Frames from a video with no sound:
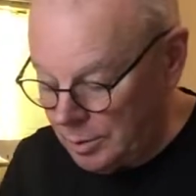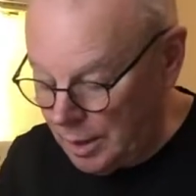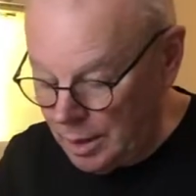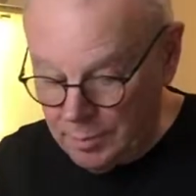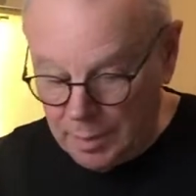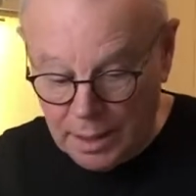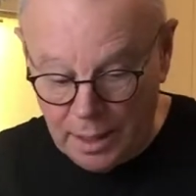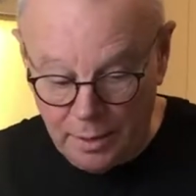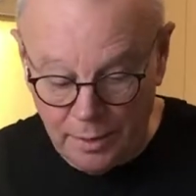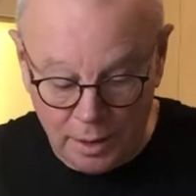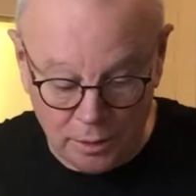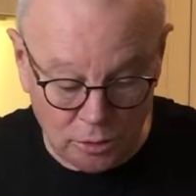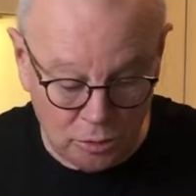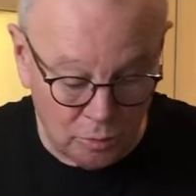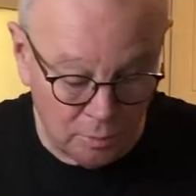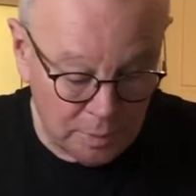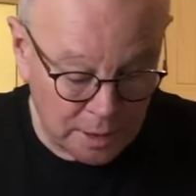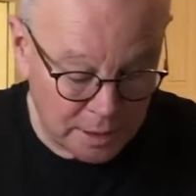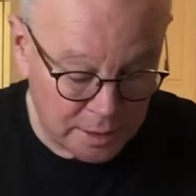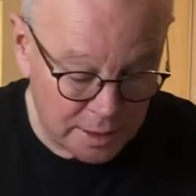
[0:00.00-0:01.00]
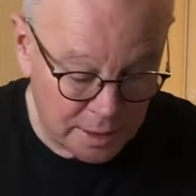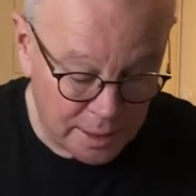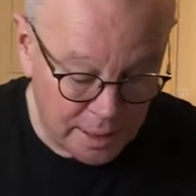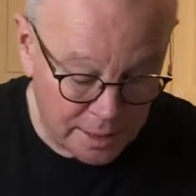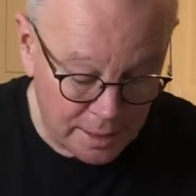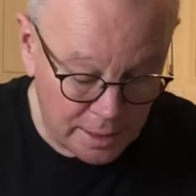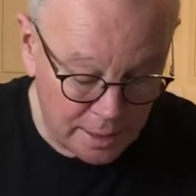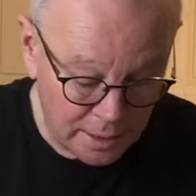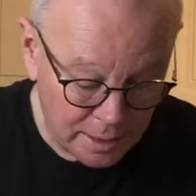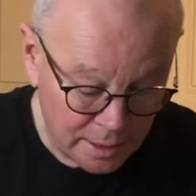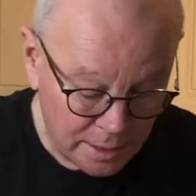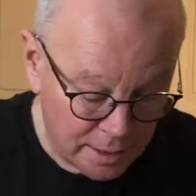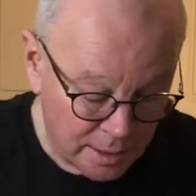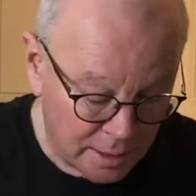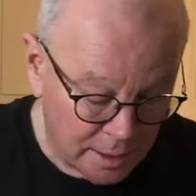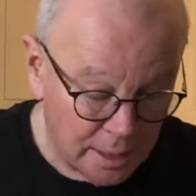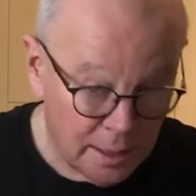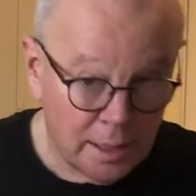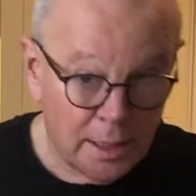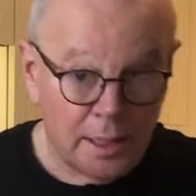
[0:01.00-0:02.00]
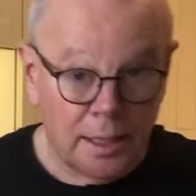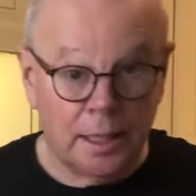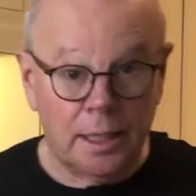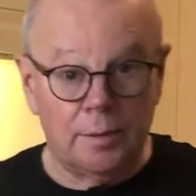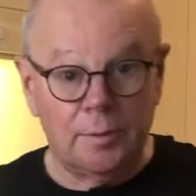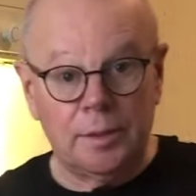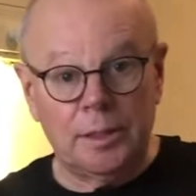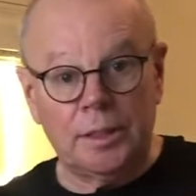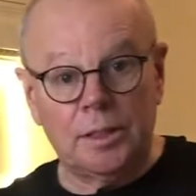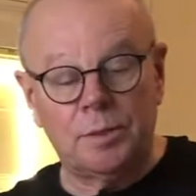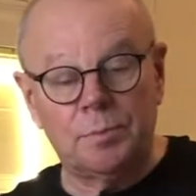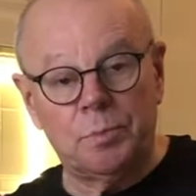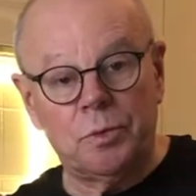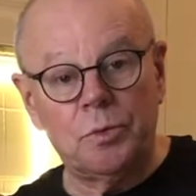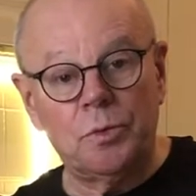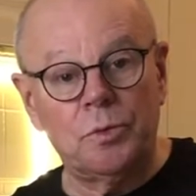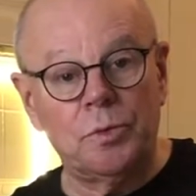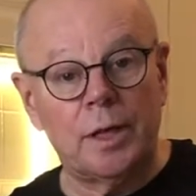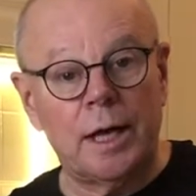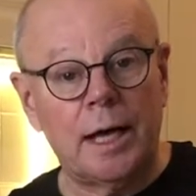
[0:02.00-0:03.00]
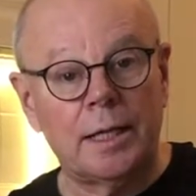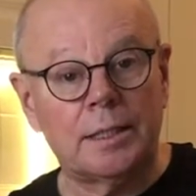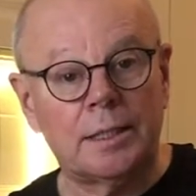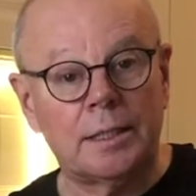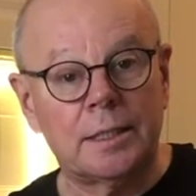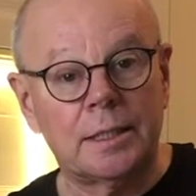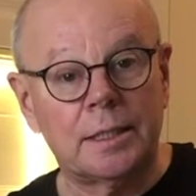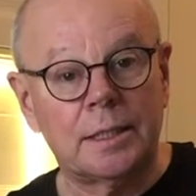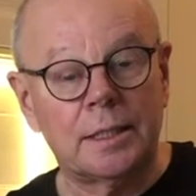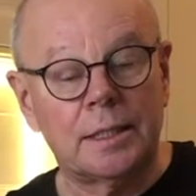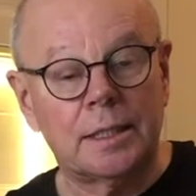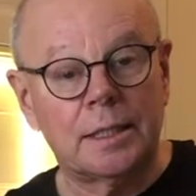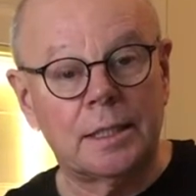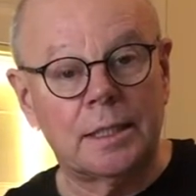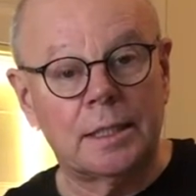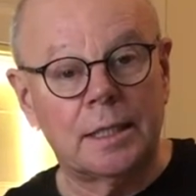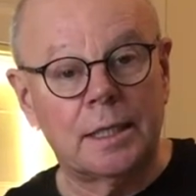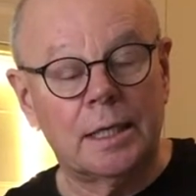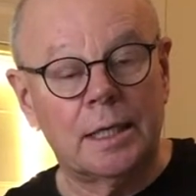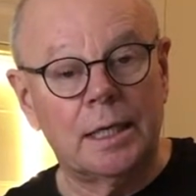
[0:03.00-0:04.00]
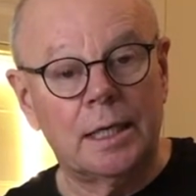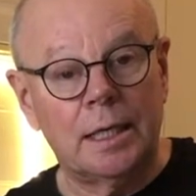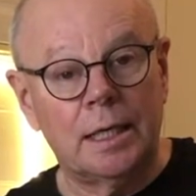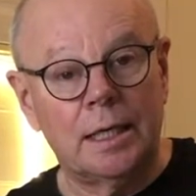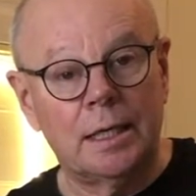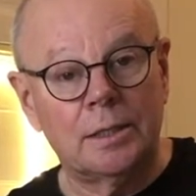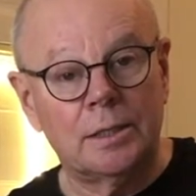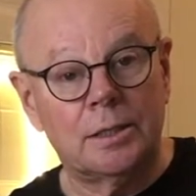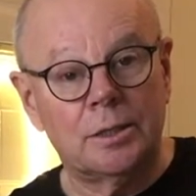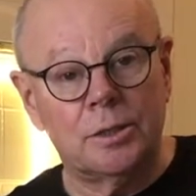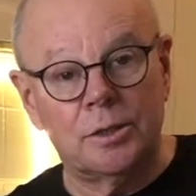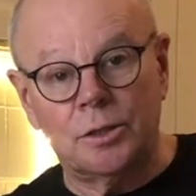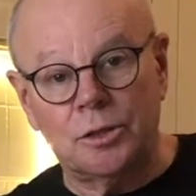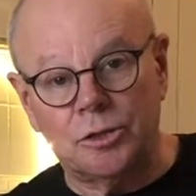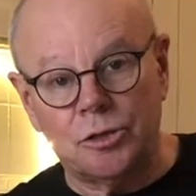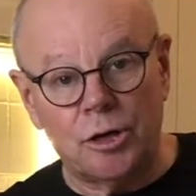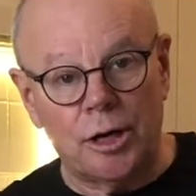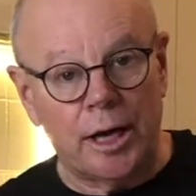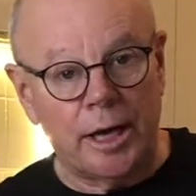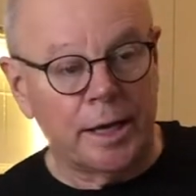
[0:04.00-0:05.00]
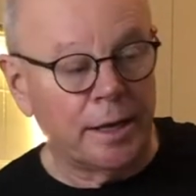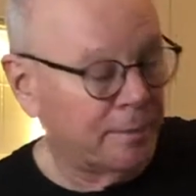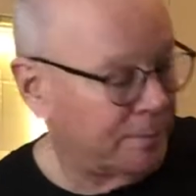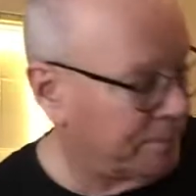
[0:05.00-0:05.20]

there we go, it's all mixed together, and we need to pour that into the tray.